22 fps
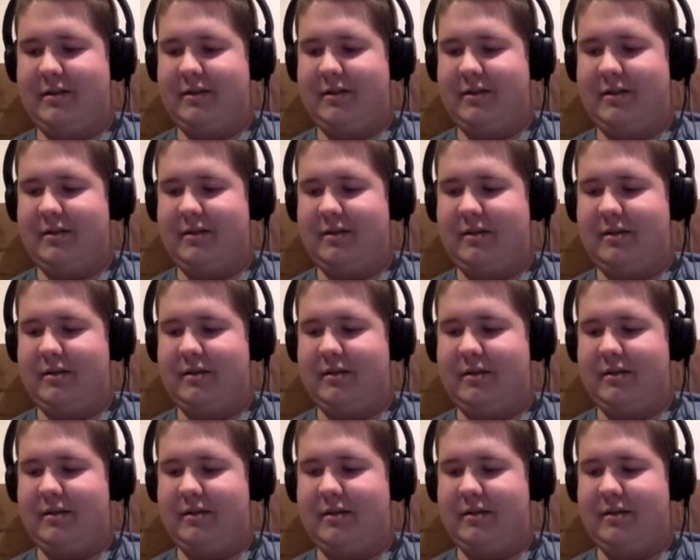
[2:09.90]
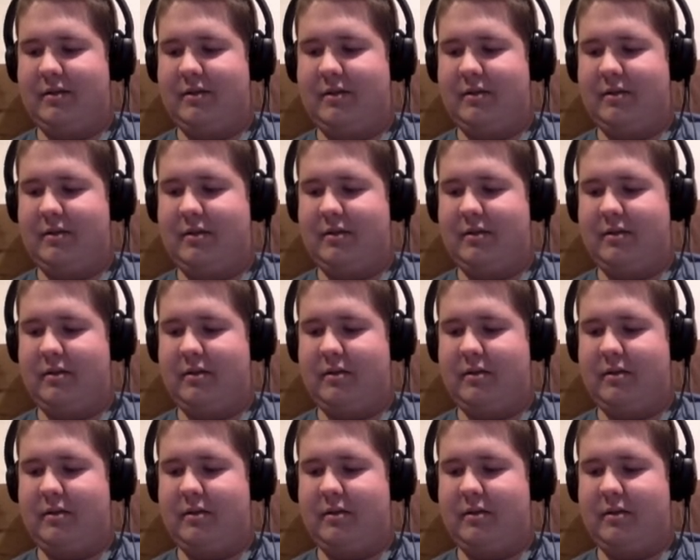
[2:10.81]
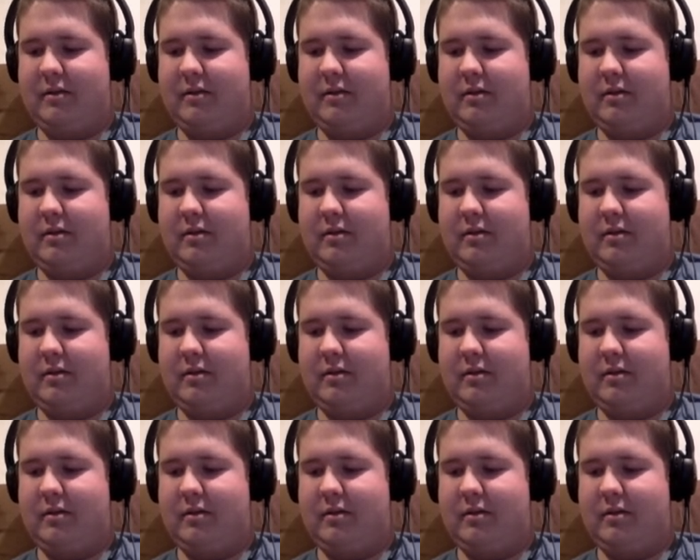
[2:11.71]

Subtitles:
No one is speaking in this clip.